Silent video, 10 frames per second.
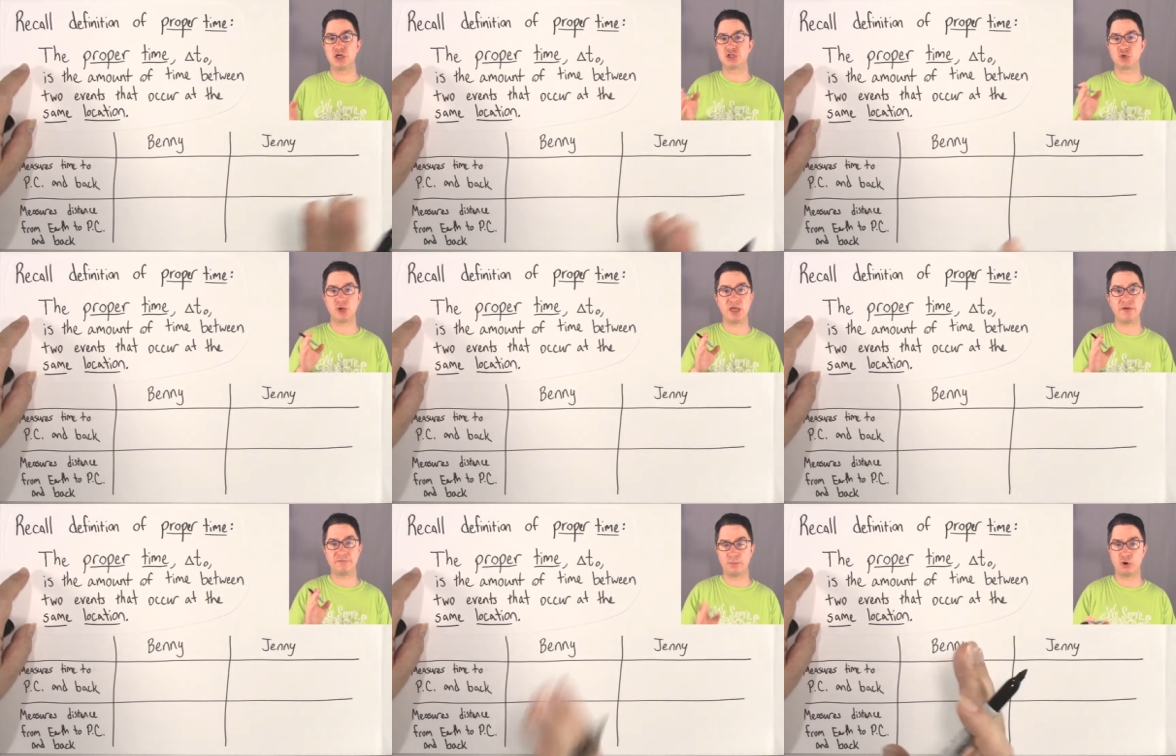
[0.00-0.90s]
So,
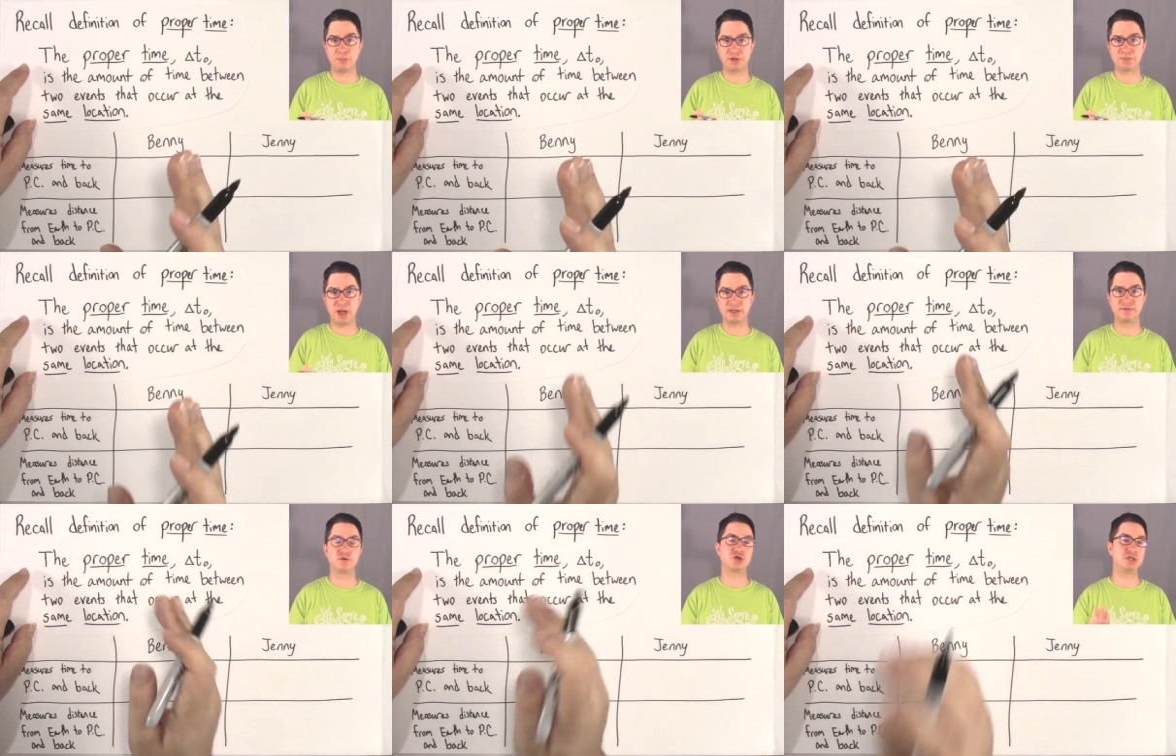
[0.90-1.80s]
it, from her
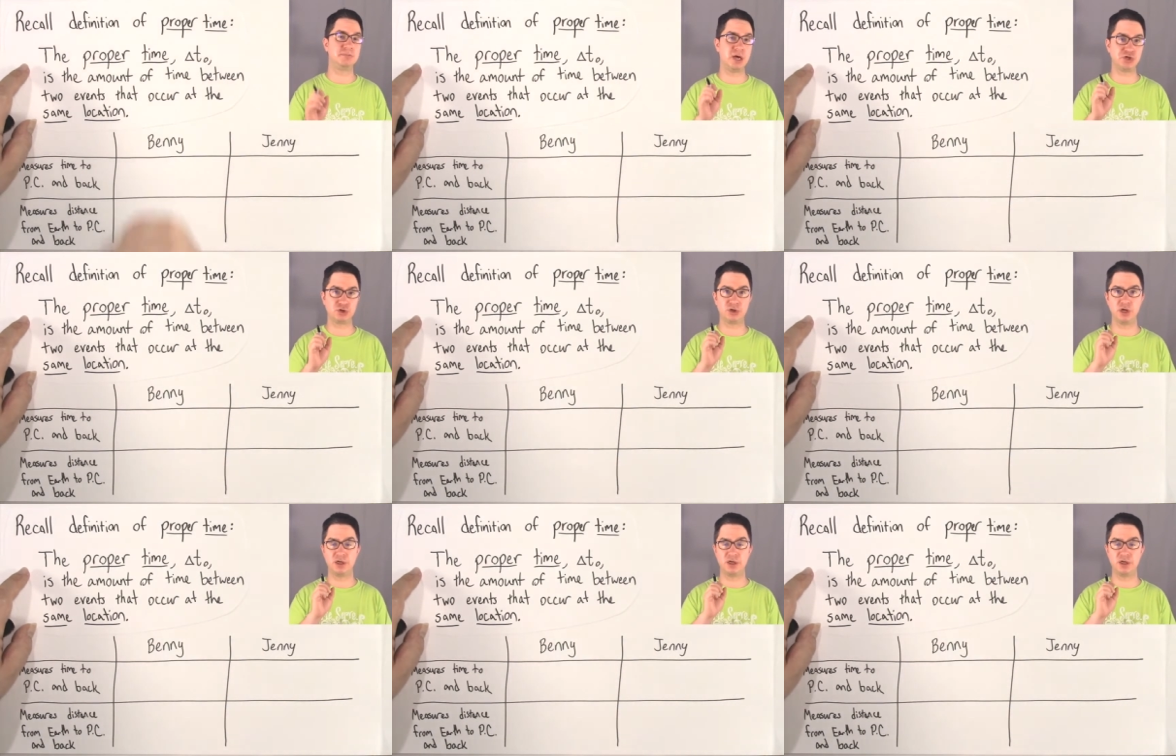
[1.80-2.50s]
perspective, she measured